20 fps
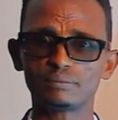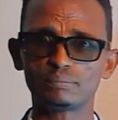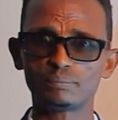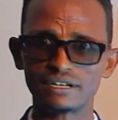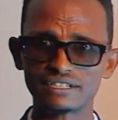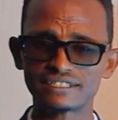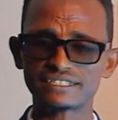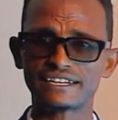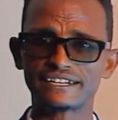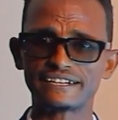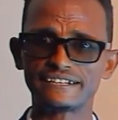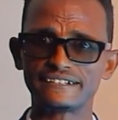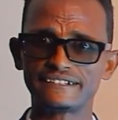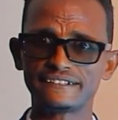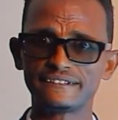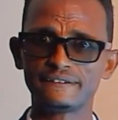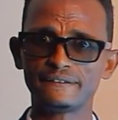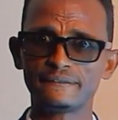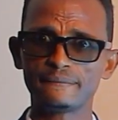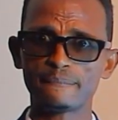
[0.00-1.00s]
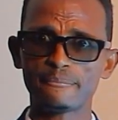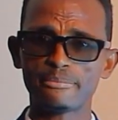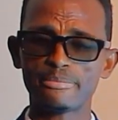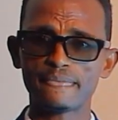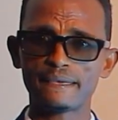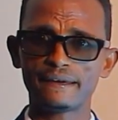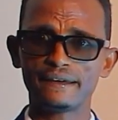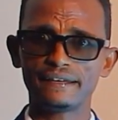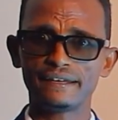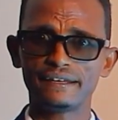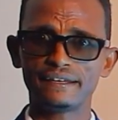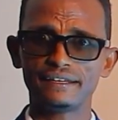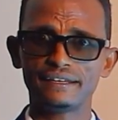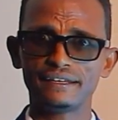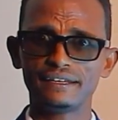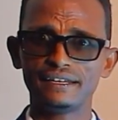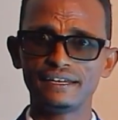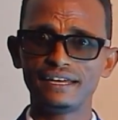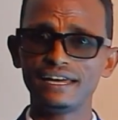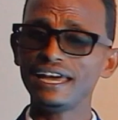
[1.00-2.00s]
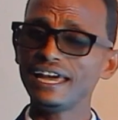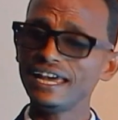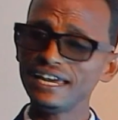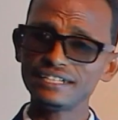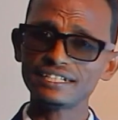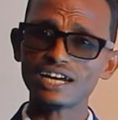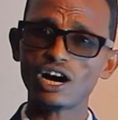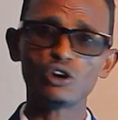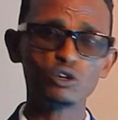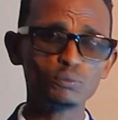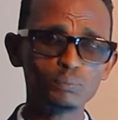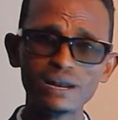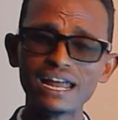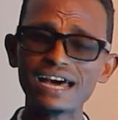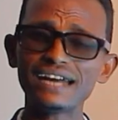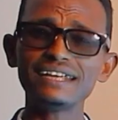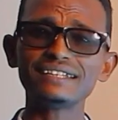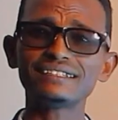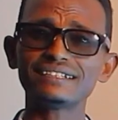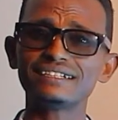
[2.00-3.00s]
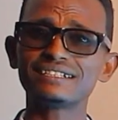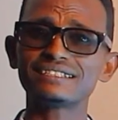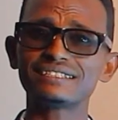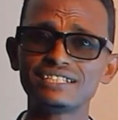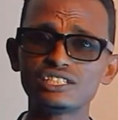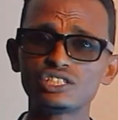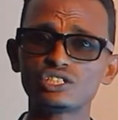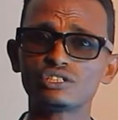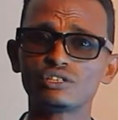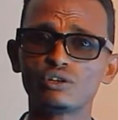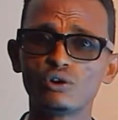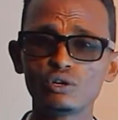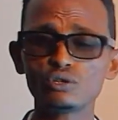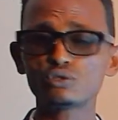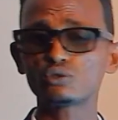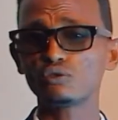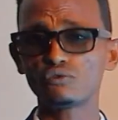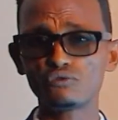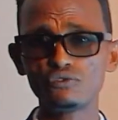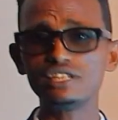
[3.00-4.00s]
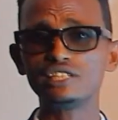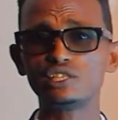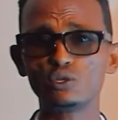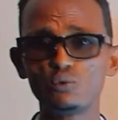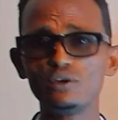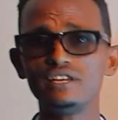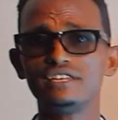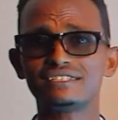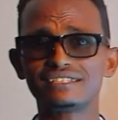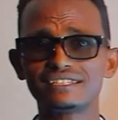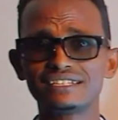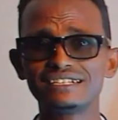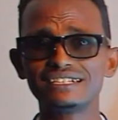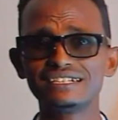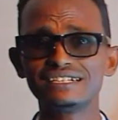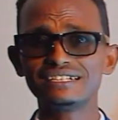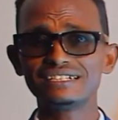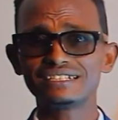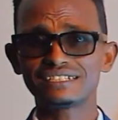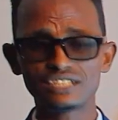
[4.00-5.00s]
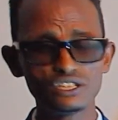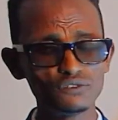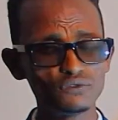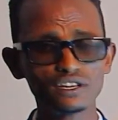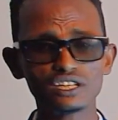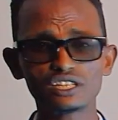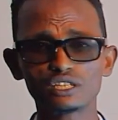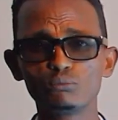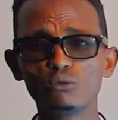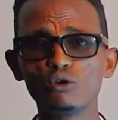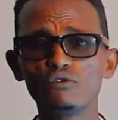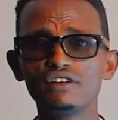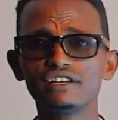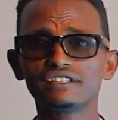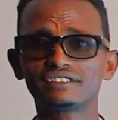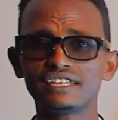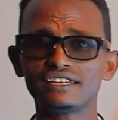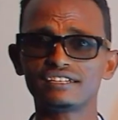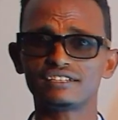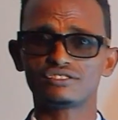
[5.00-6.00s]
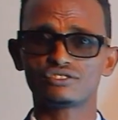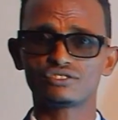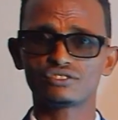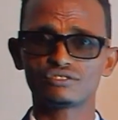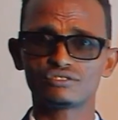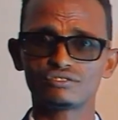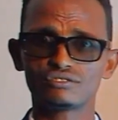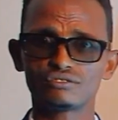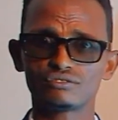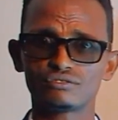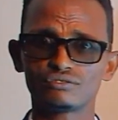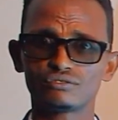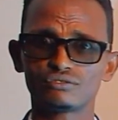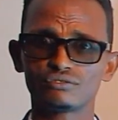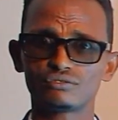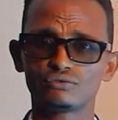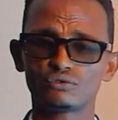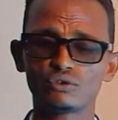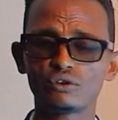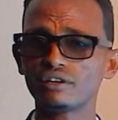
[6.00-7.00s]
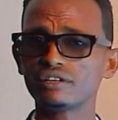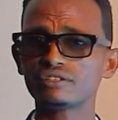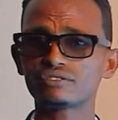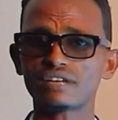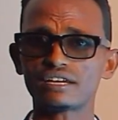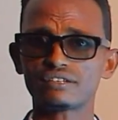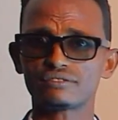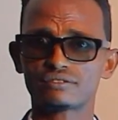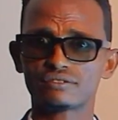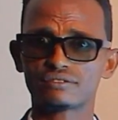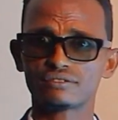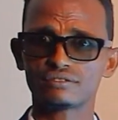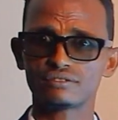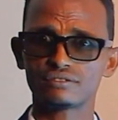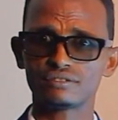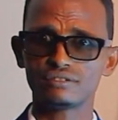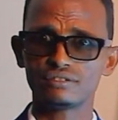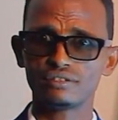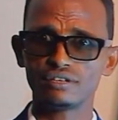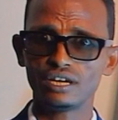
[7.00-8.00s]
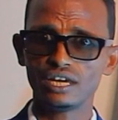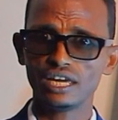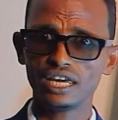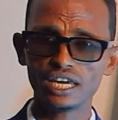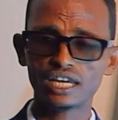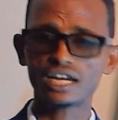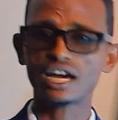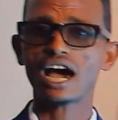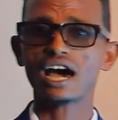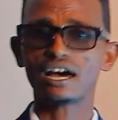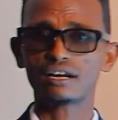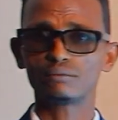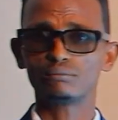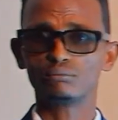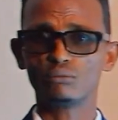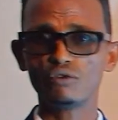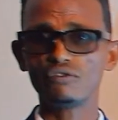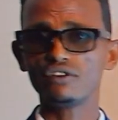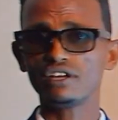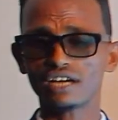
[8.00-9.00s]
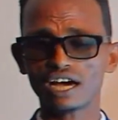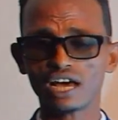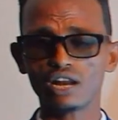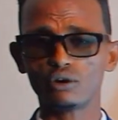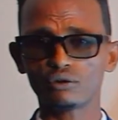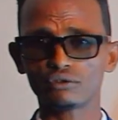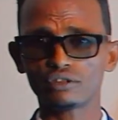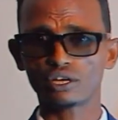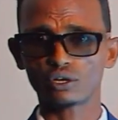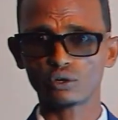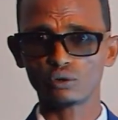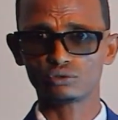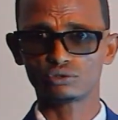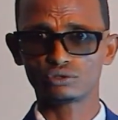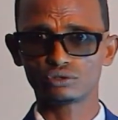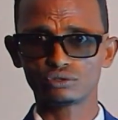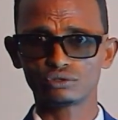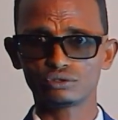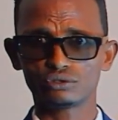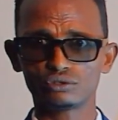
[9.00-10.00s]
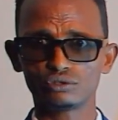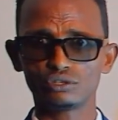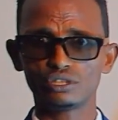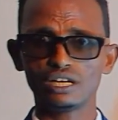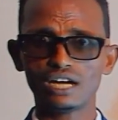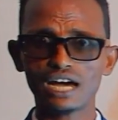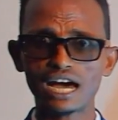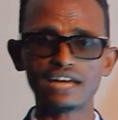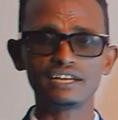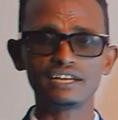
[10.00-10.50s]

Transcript: per second. And our planet Earth is also filled with different moving things. For instance, a car moving along the road, an